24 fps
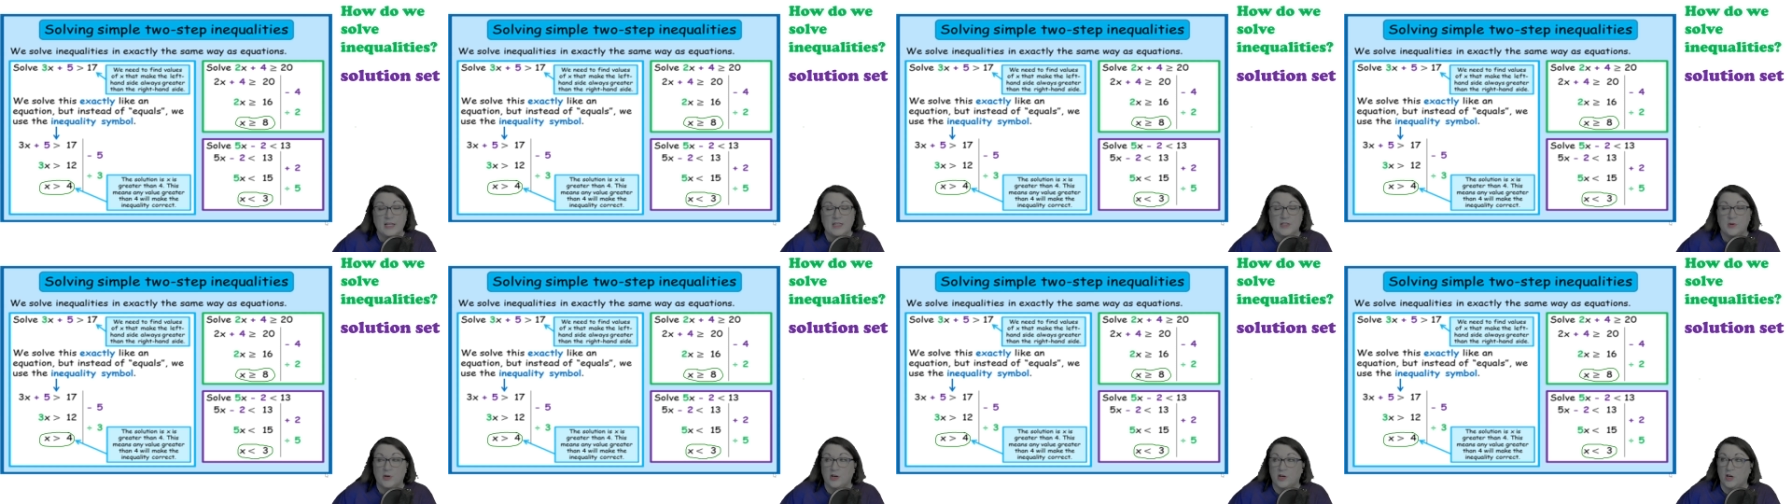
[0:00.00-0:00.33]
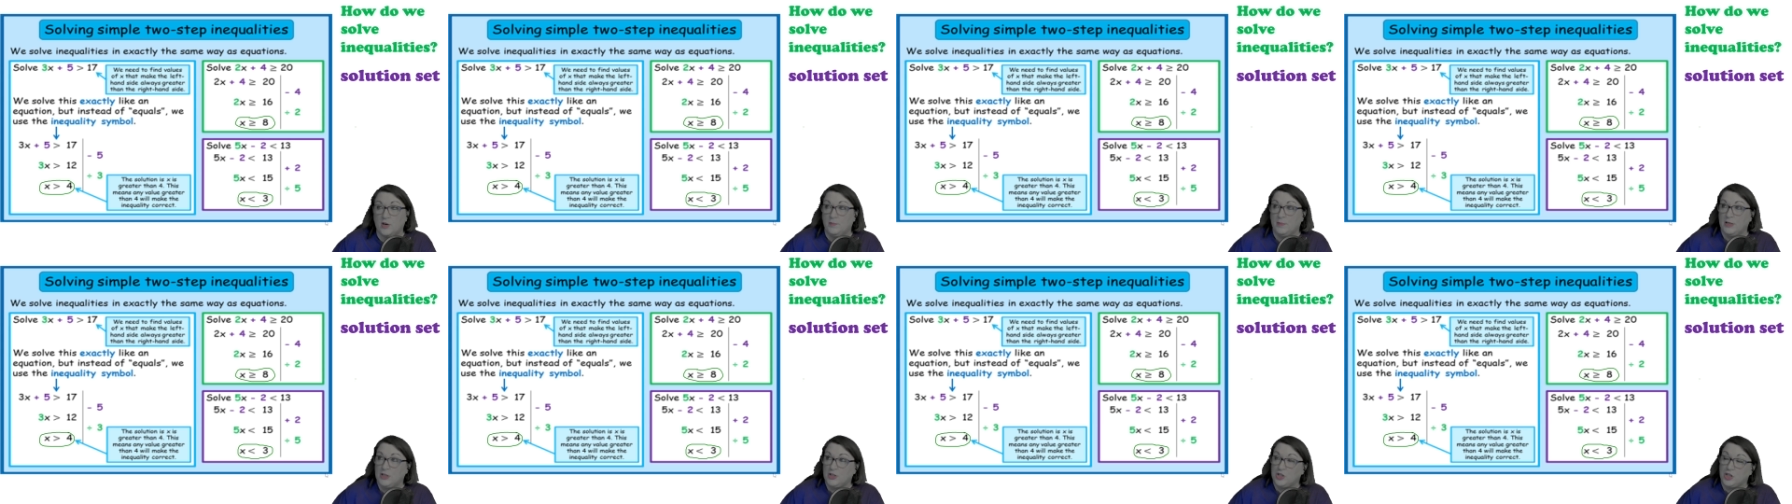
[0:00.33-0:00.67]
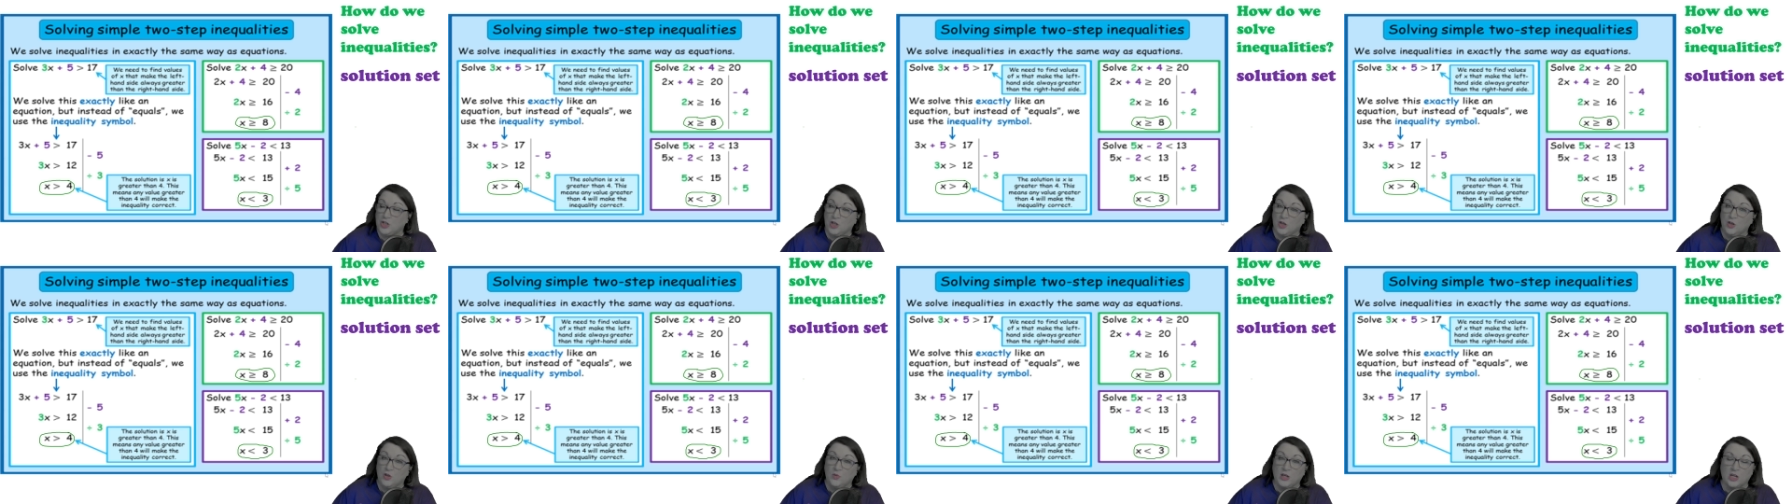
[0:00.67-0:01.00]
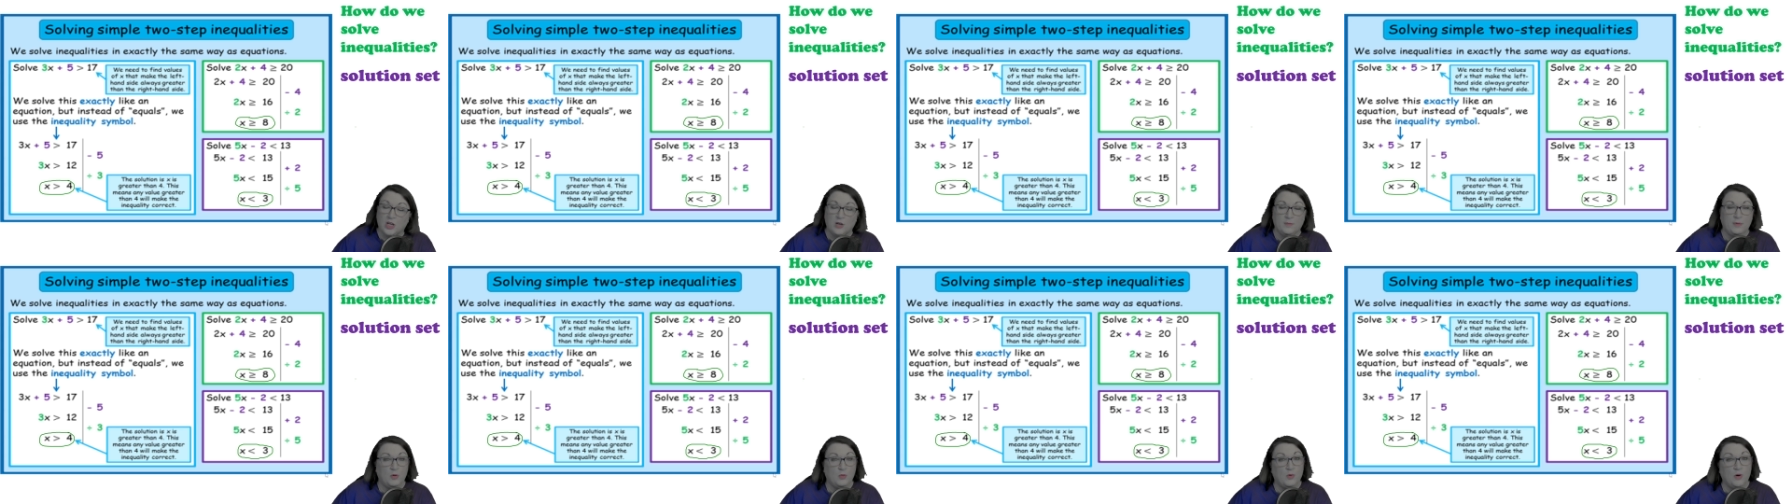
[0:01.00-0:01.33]
So it could be 2, it
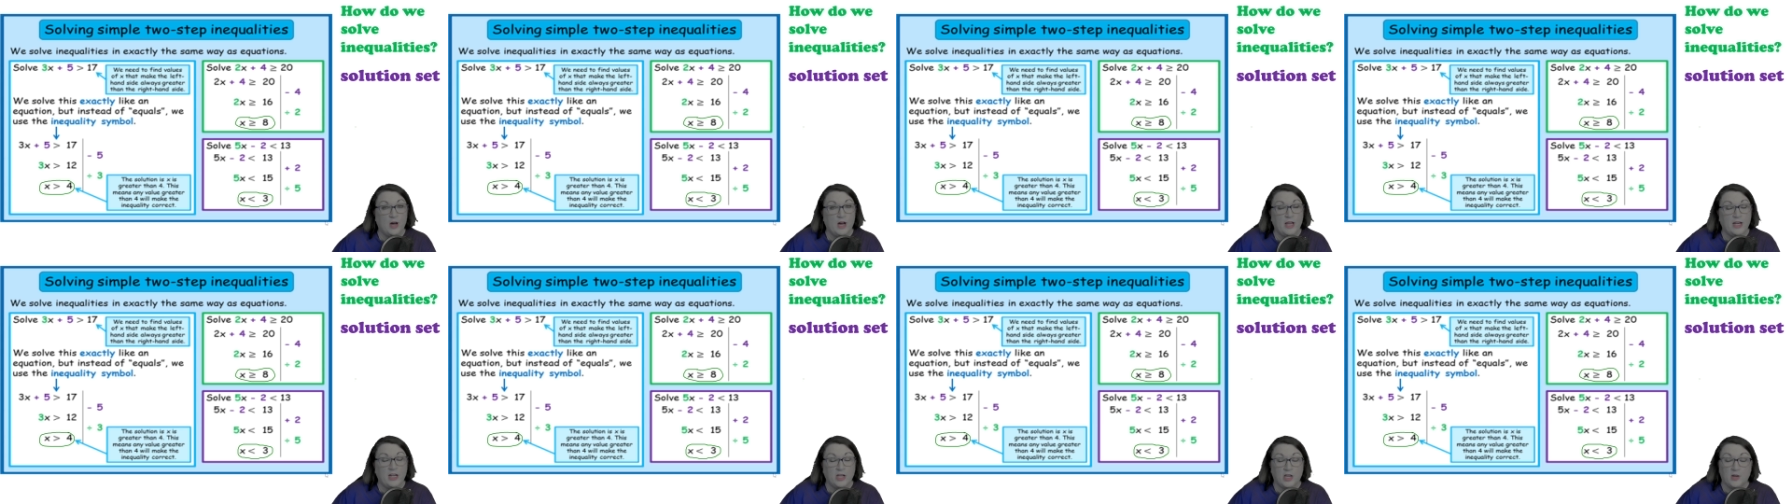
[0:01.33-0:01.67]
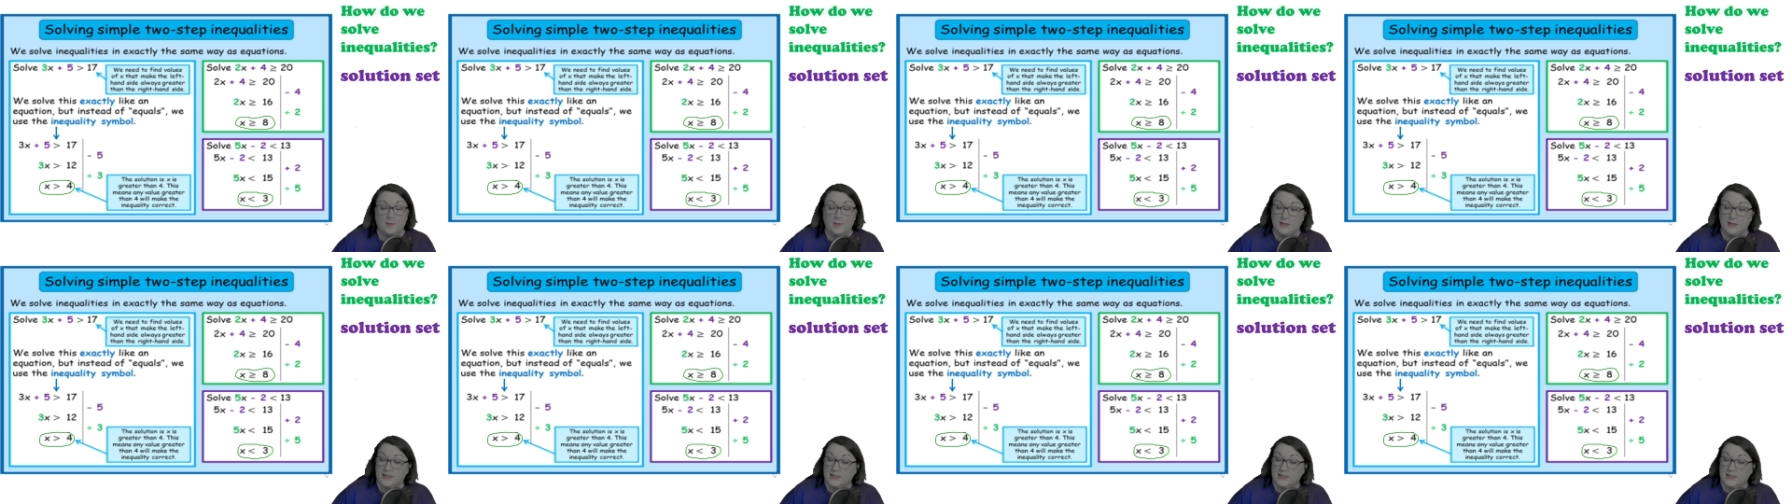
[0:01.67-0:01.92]
could be 1, it could be